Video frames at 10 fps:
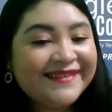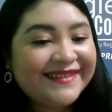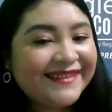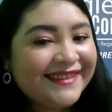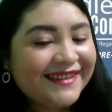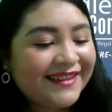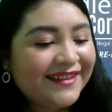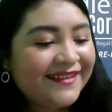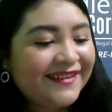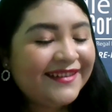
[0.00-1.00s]
I love the
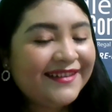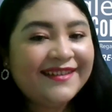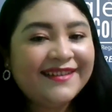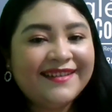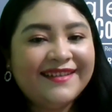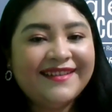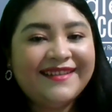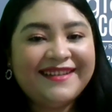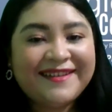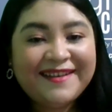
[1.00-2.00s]
way you look today.
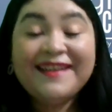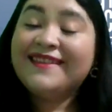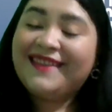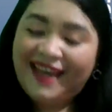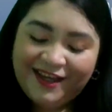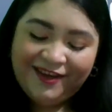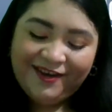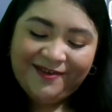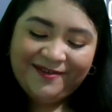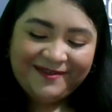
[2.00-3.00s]
Thank
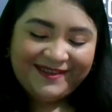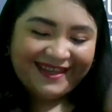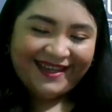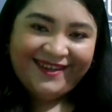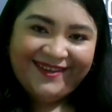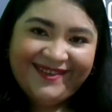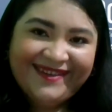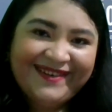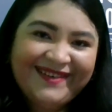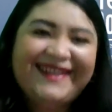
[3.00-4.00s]
you. Thank you,
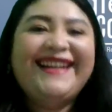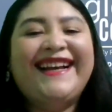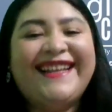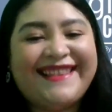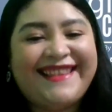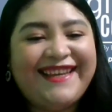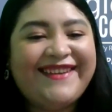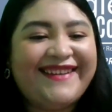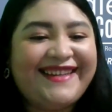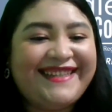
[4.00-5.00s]
everyone. Thank you.